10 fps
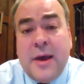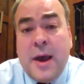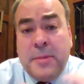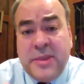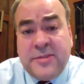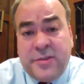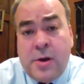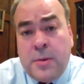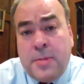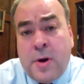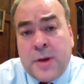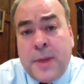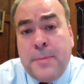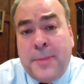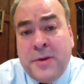And this is all part
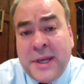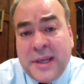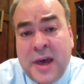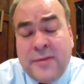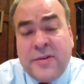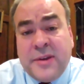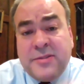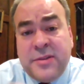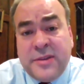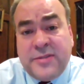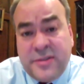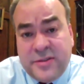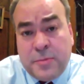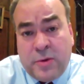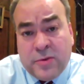about building confidence in the
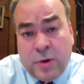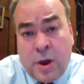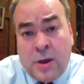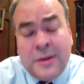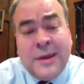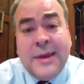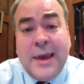system overall.